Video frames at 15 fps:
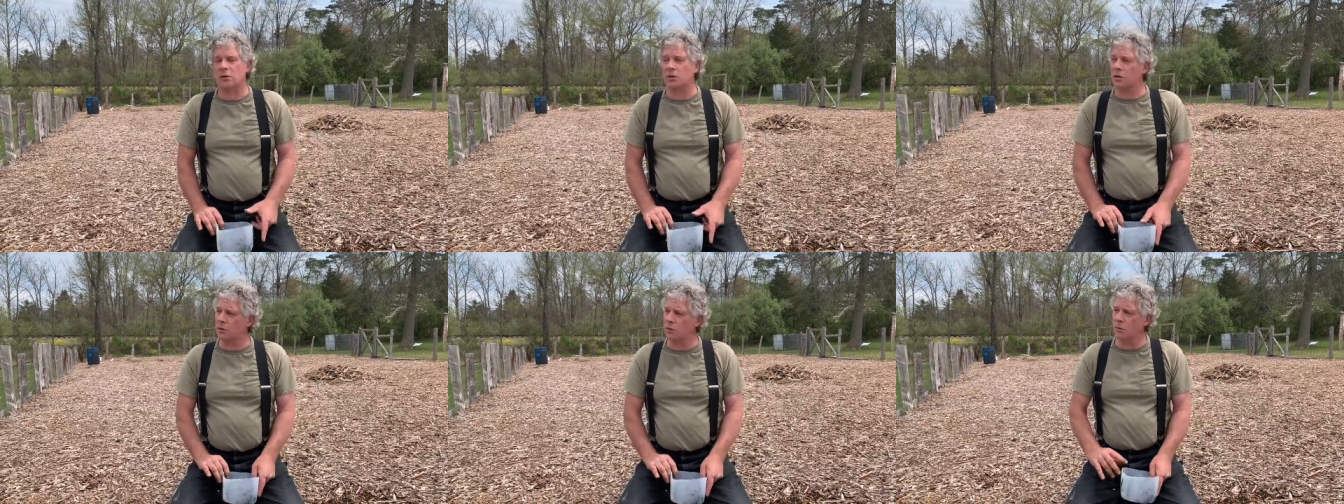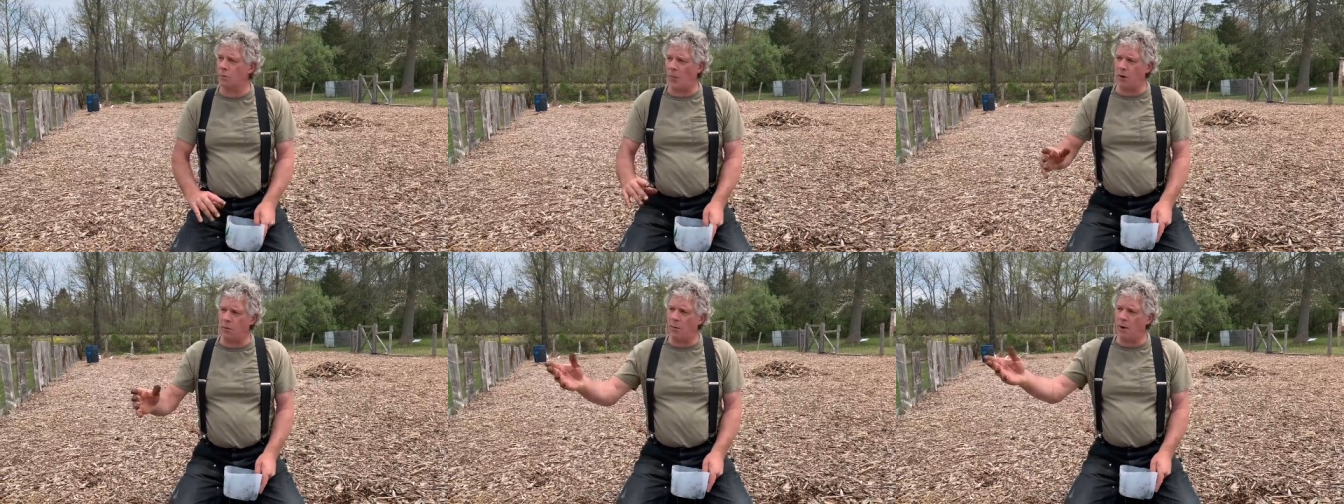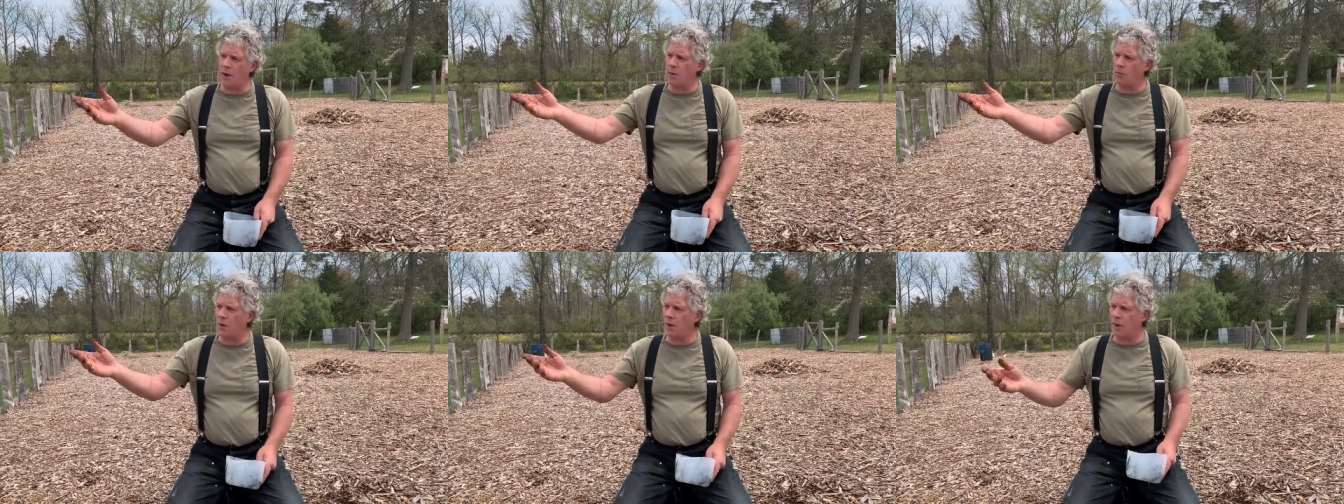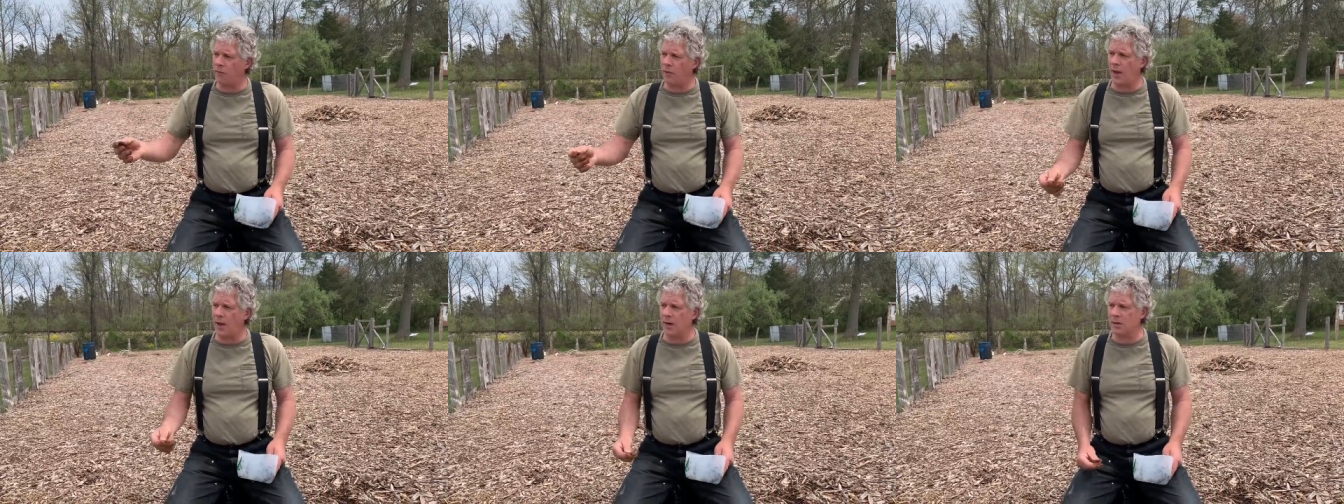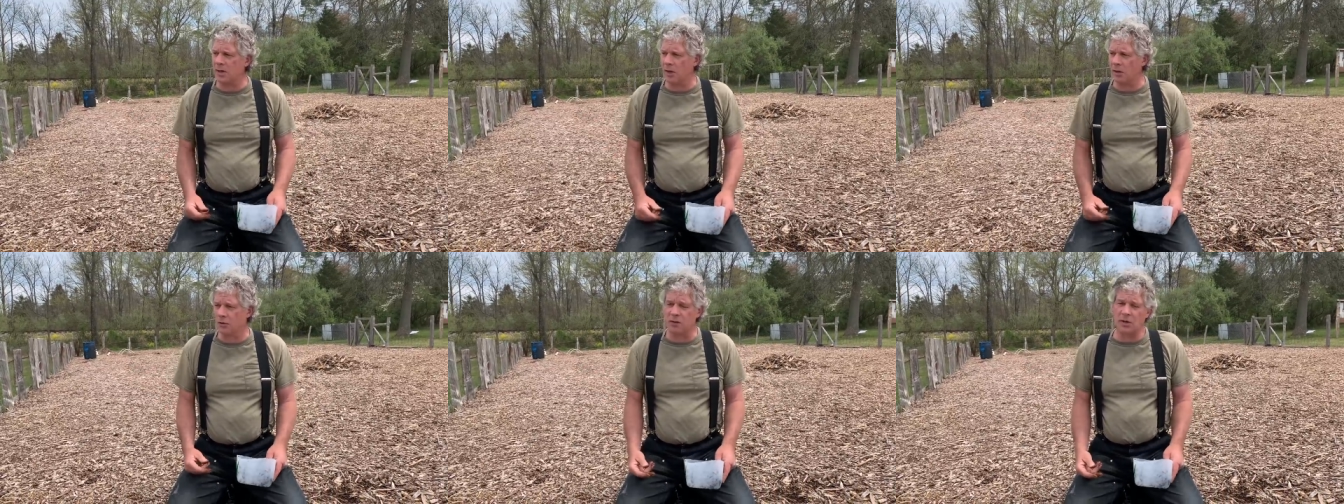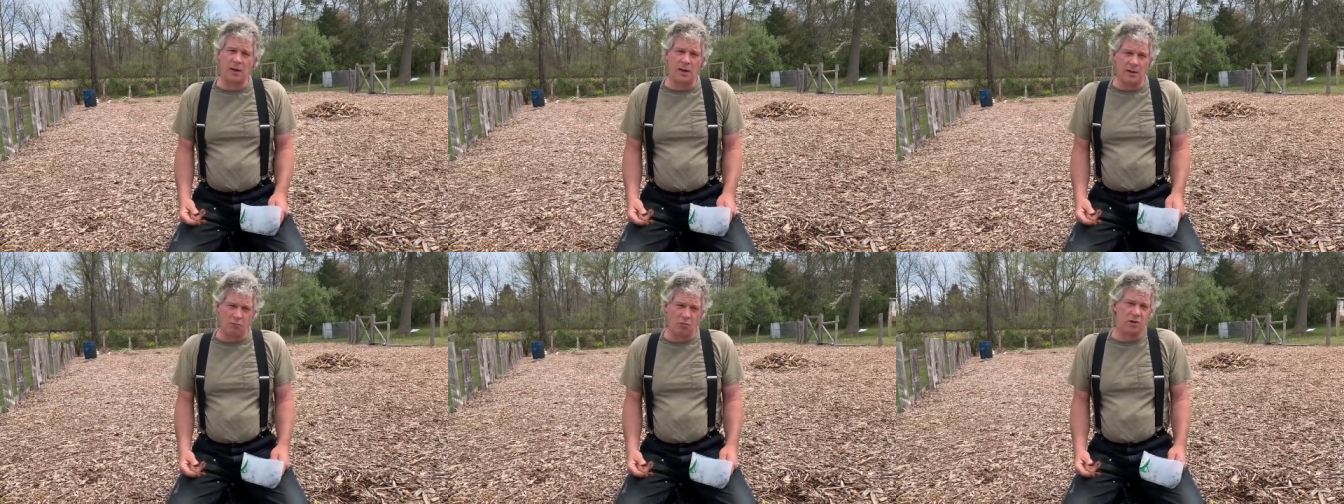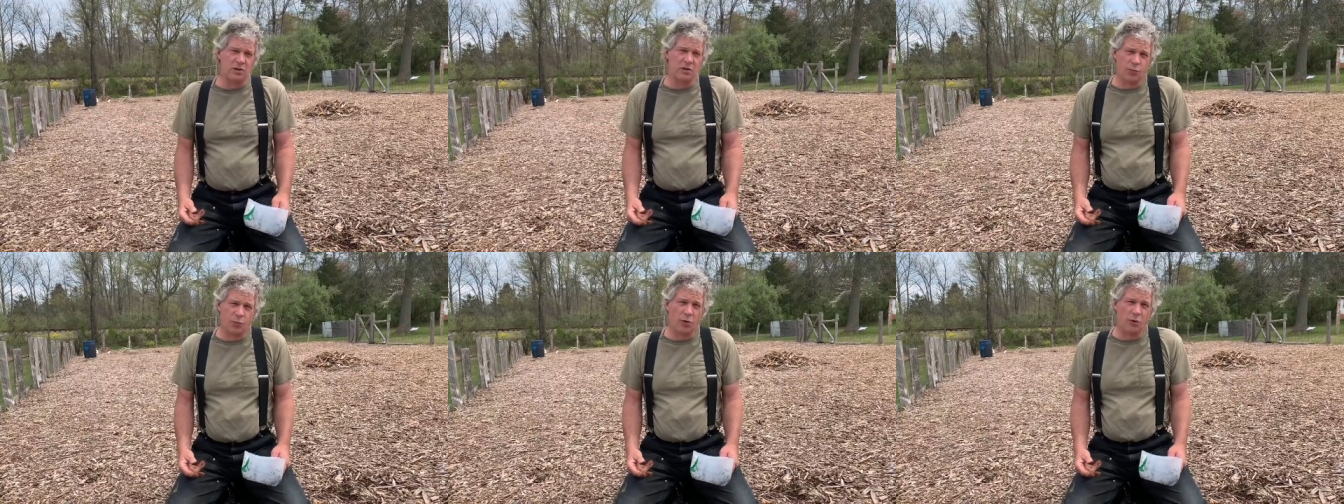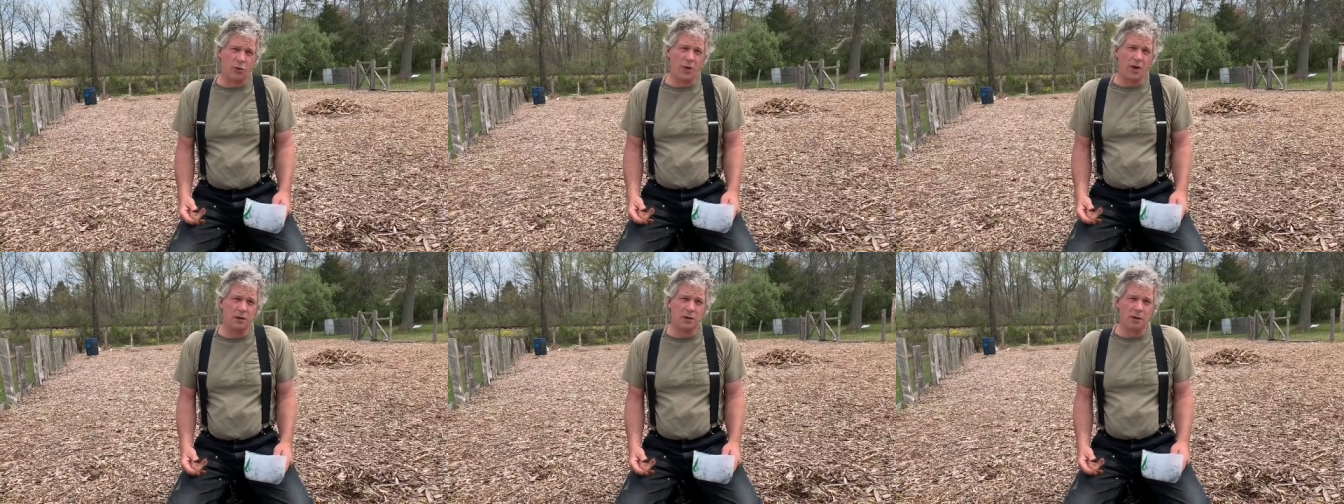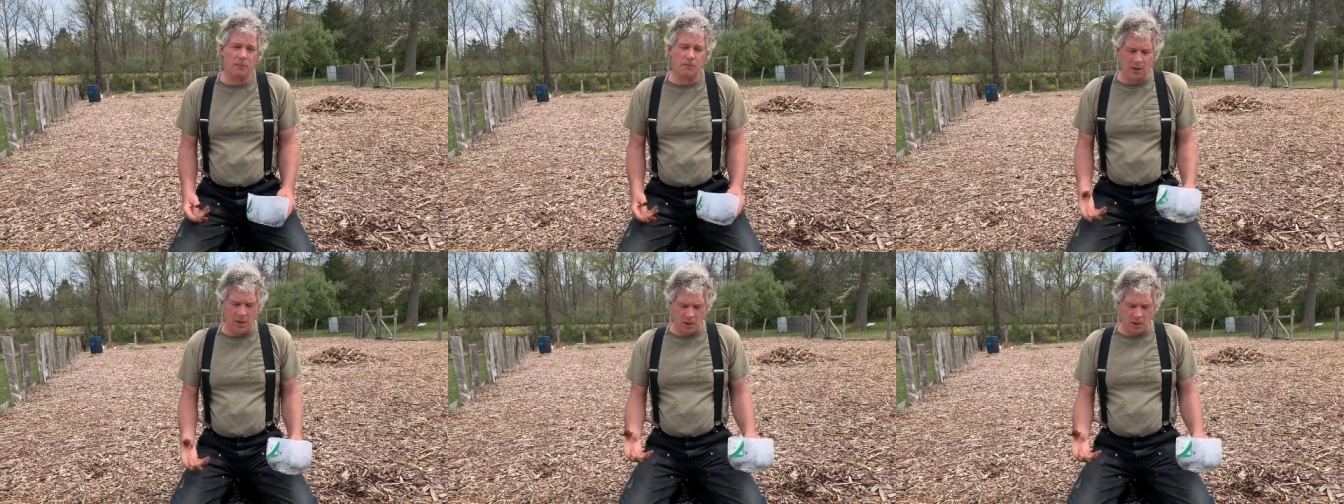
Just to my right, we have cattails, so that means it's pretty wet there.